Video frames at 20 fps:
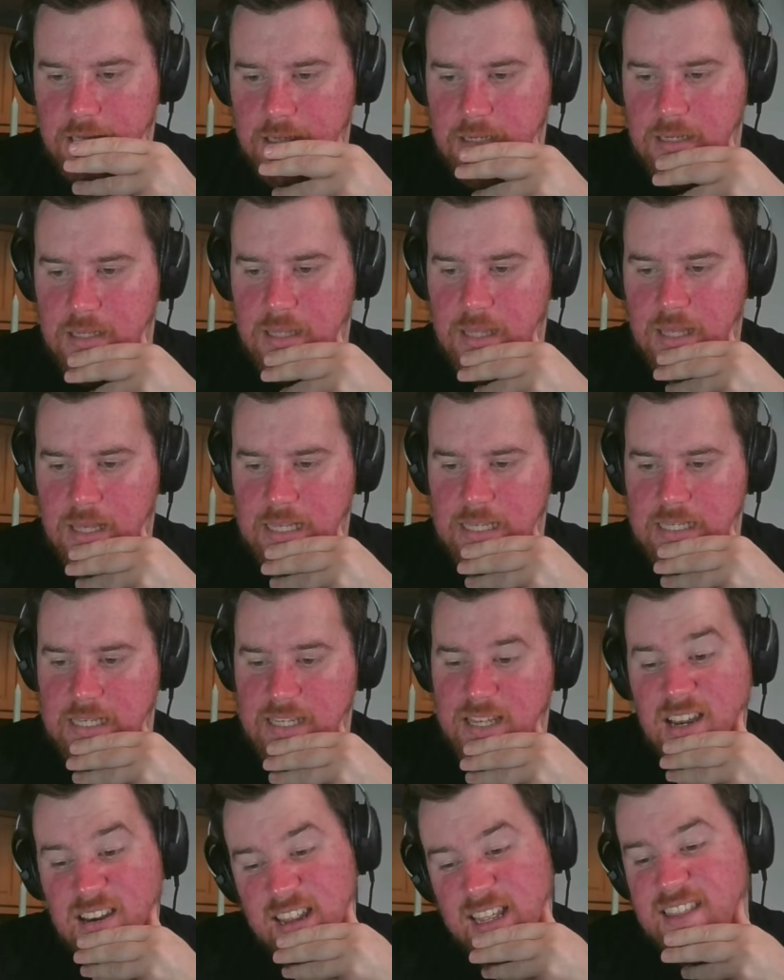
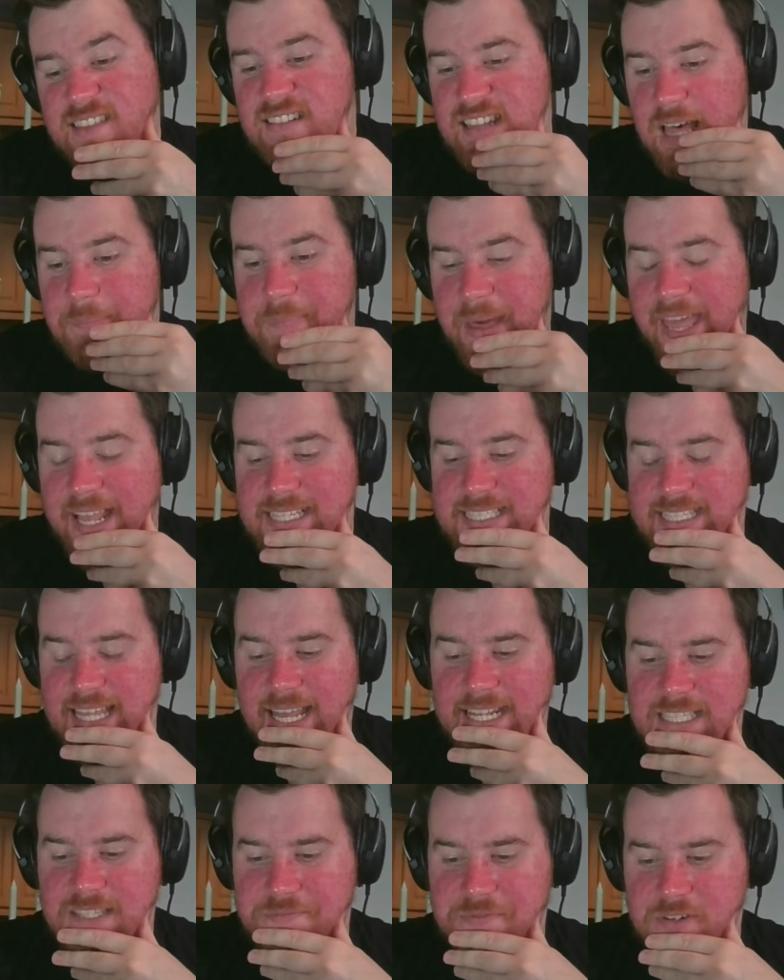Alright, they're not bad
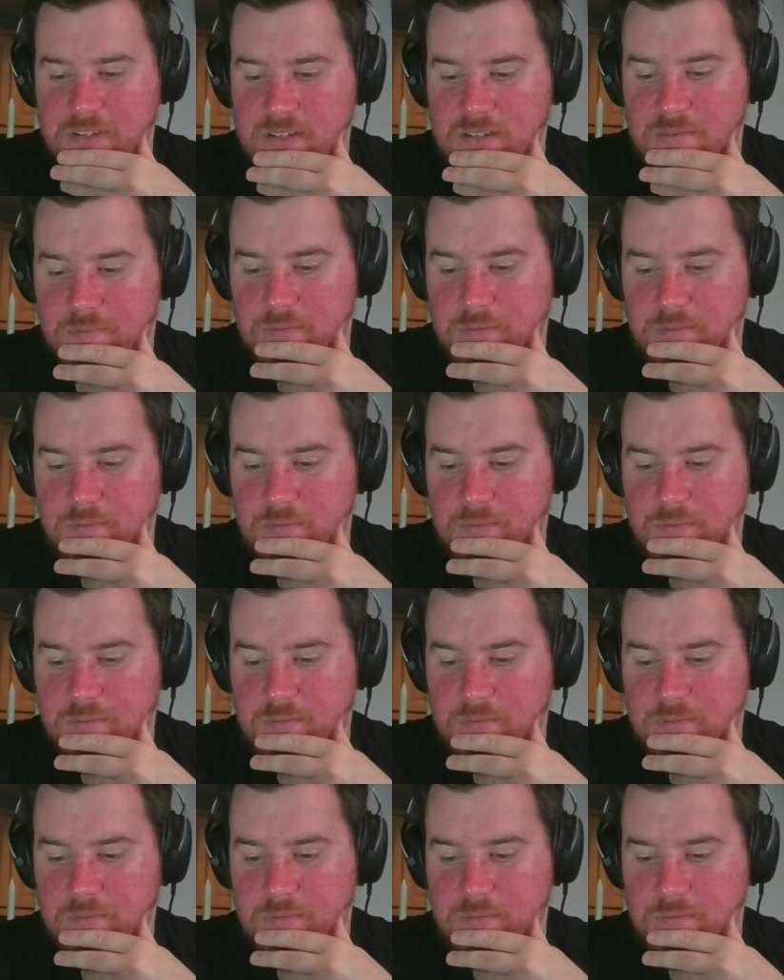stats for